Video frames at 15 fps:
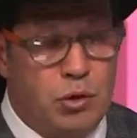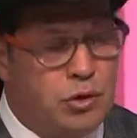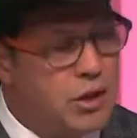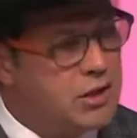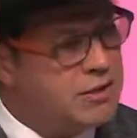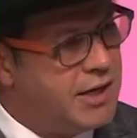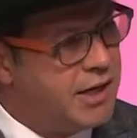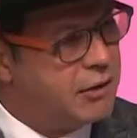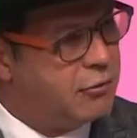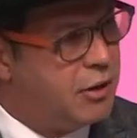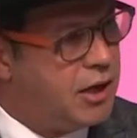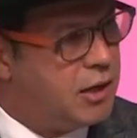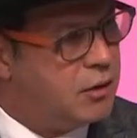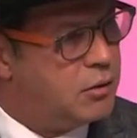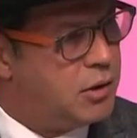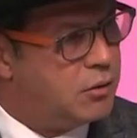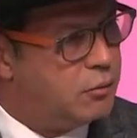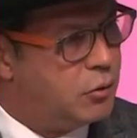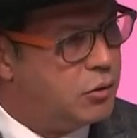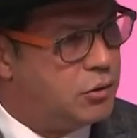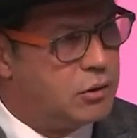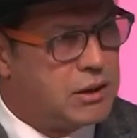guys hang around
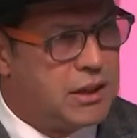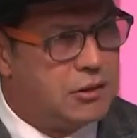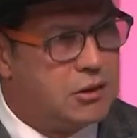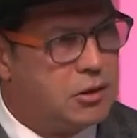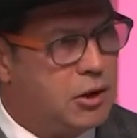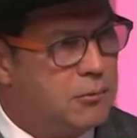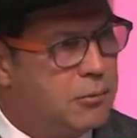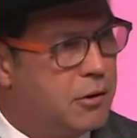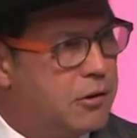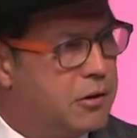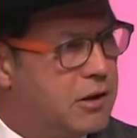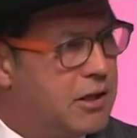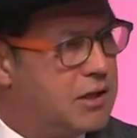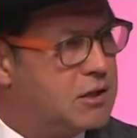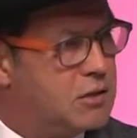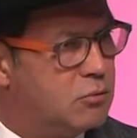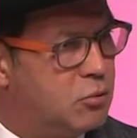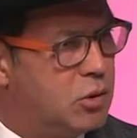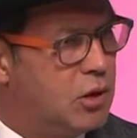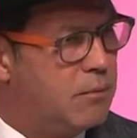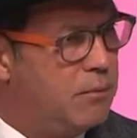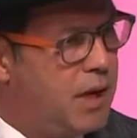and we're going to get to a couple other guests and
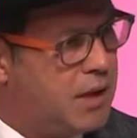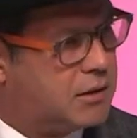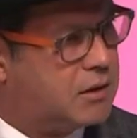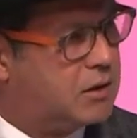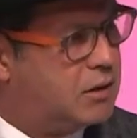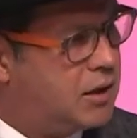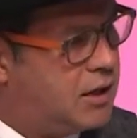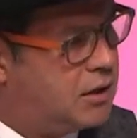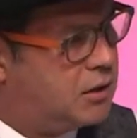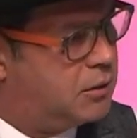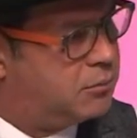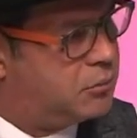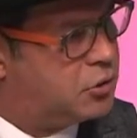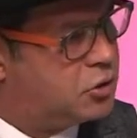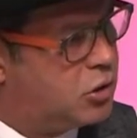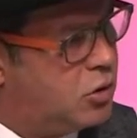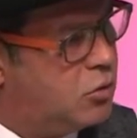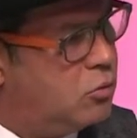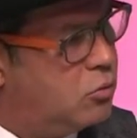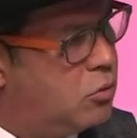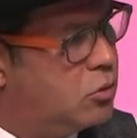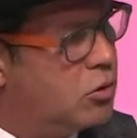we'll come back to you to end up the
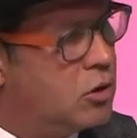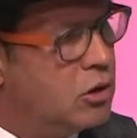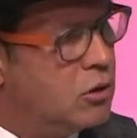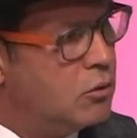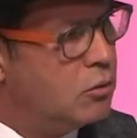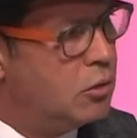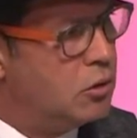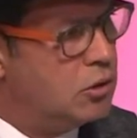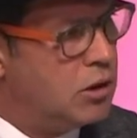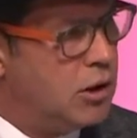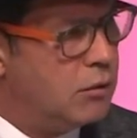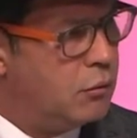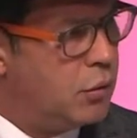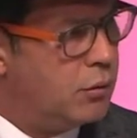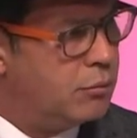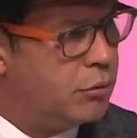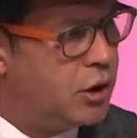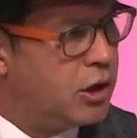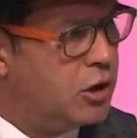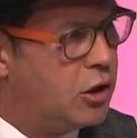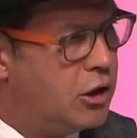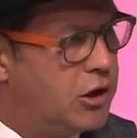show and we'll Love to. We'll, uh, we'll
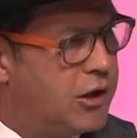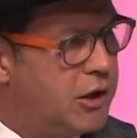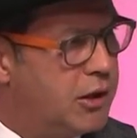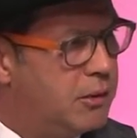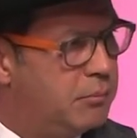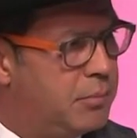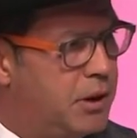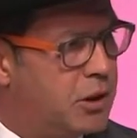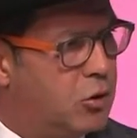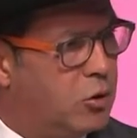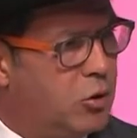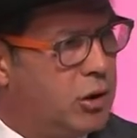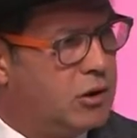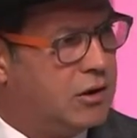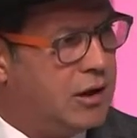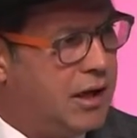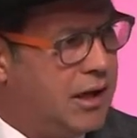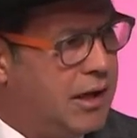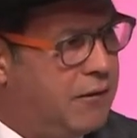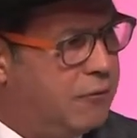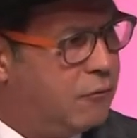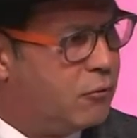bring on uh, Bitcoin
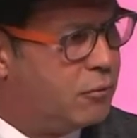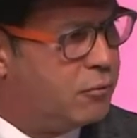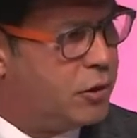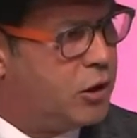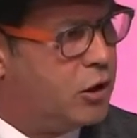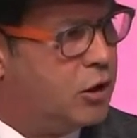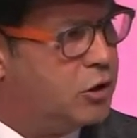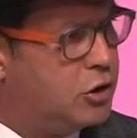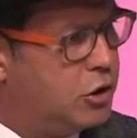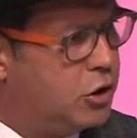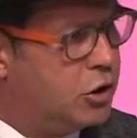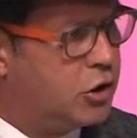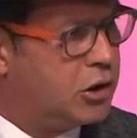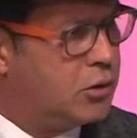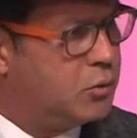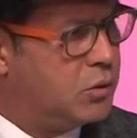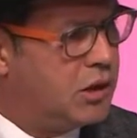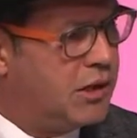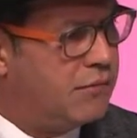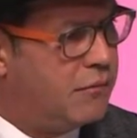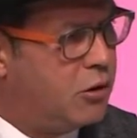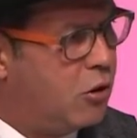Dave and we'll bring on Jurg and we'll
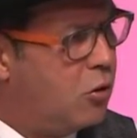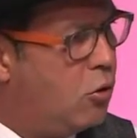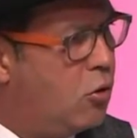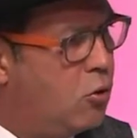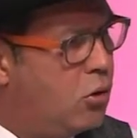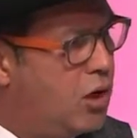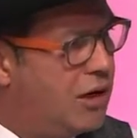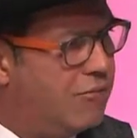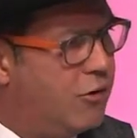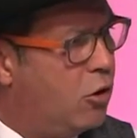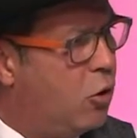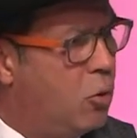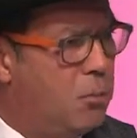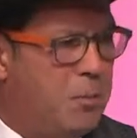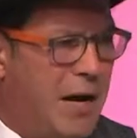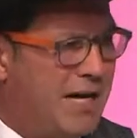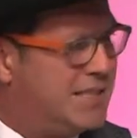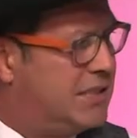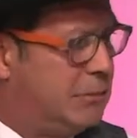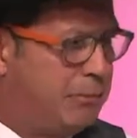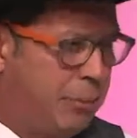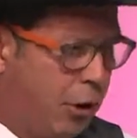have, a whole, we'll have a whole
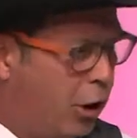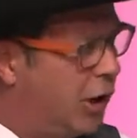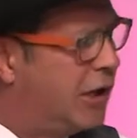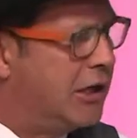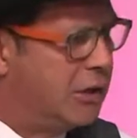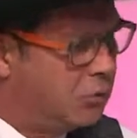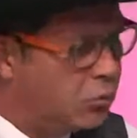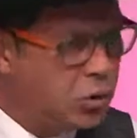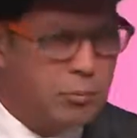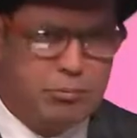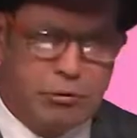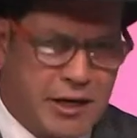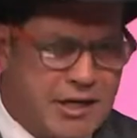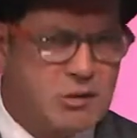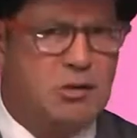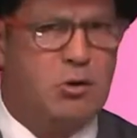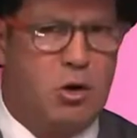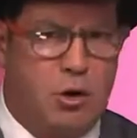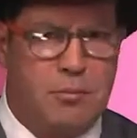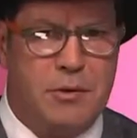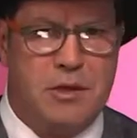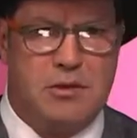posse party and we'll
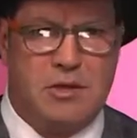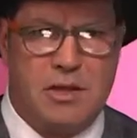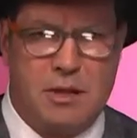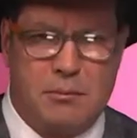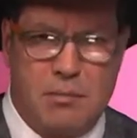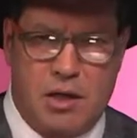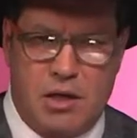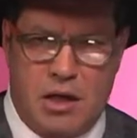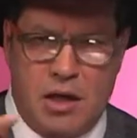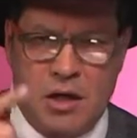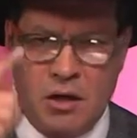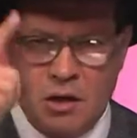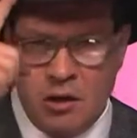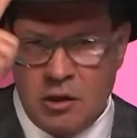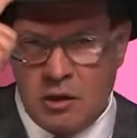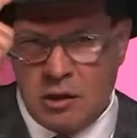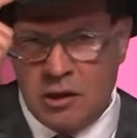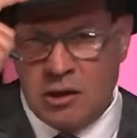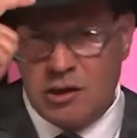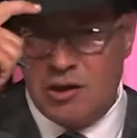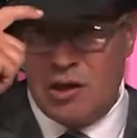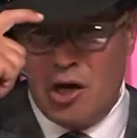brainstorm this thing. But uh,
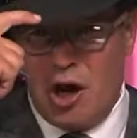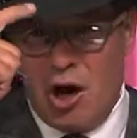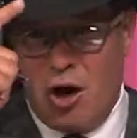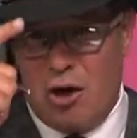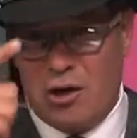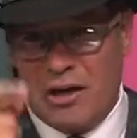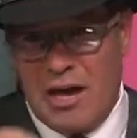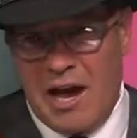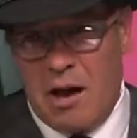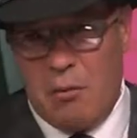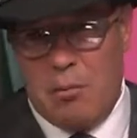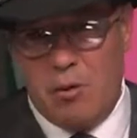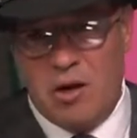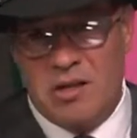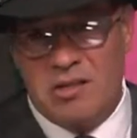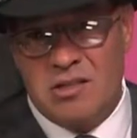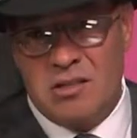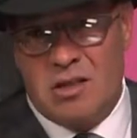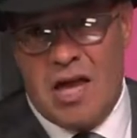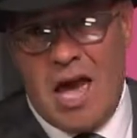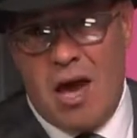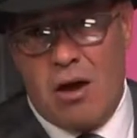y'all cowboys
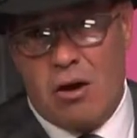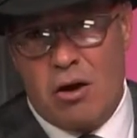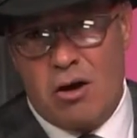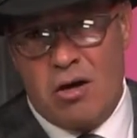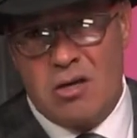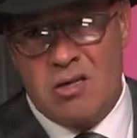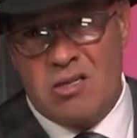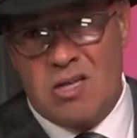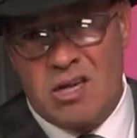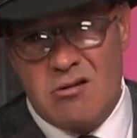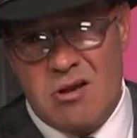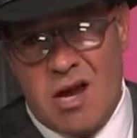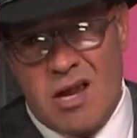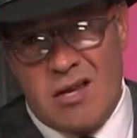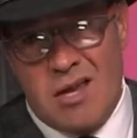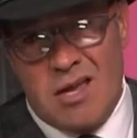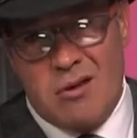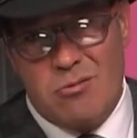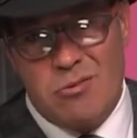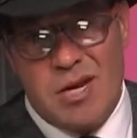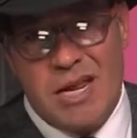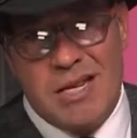and cowgirls, stay right there.
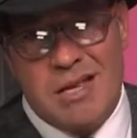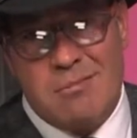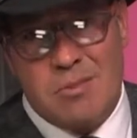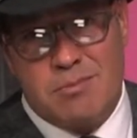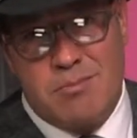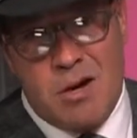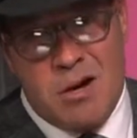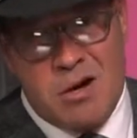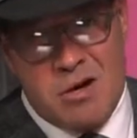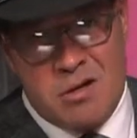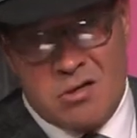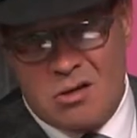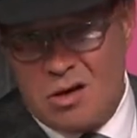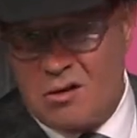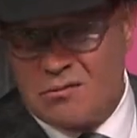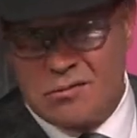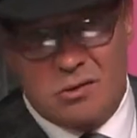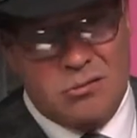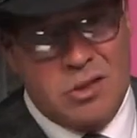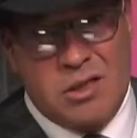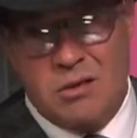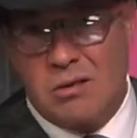Don't take them spurs off
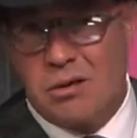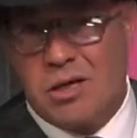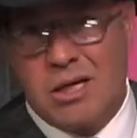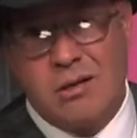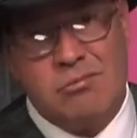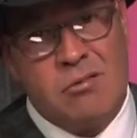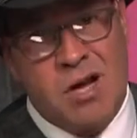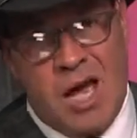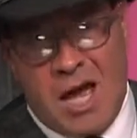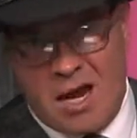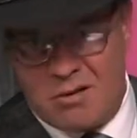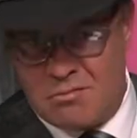because we're going to keep riding